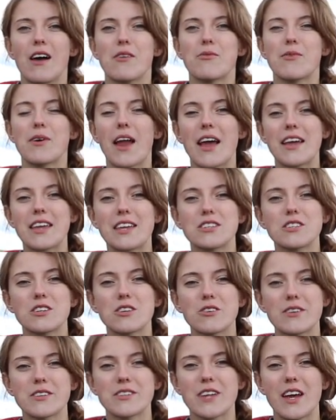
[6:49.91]
what I can
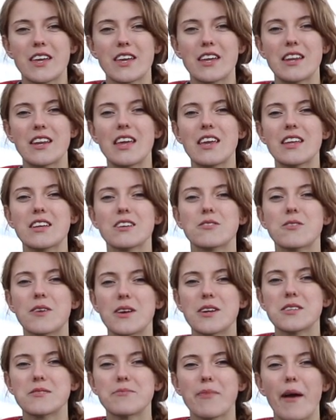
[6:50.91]
do is I can
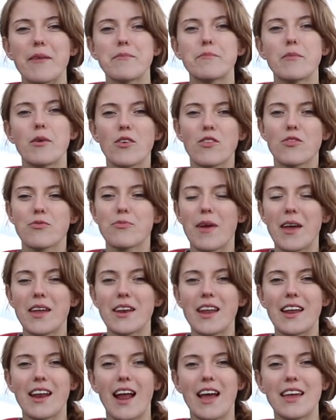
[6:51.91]
increase my
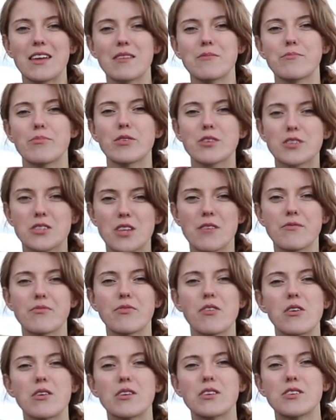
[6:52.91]
movement and I can push them
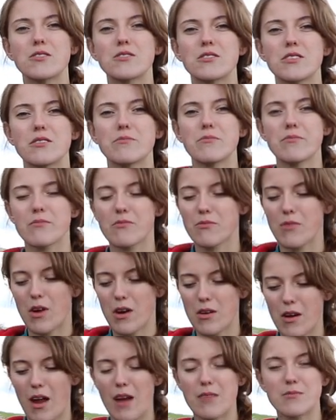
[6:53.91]
forward using
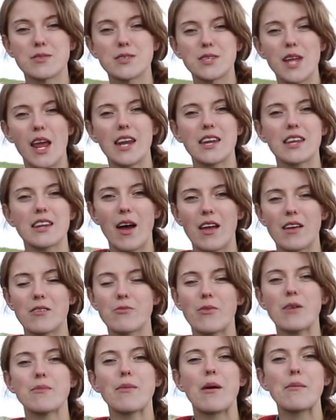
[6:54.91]
where I'm standing
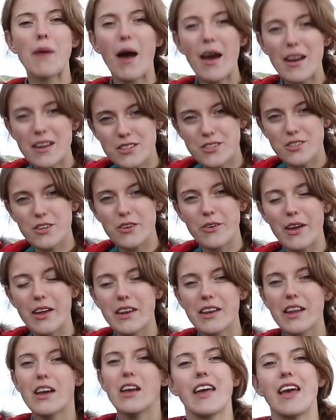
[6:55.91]
and what my body's
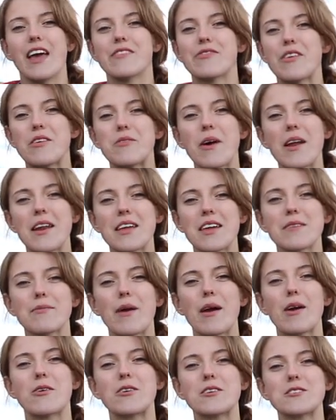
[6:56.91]
doing. If I want to get
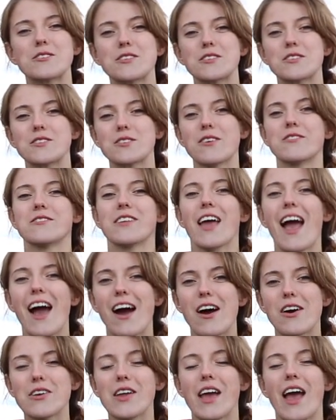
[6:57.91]
my horse to slow
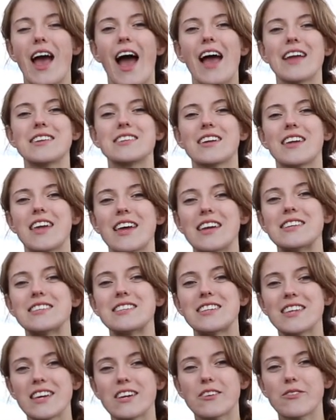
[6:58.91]
down, I
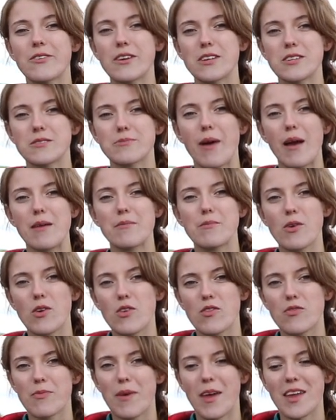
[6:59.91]
can decrease my
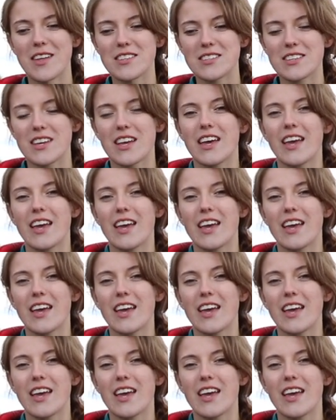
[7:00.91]
movement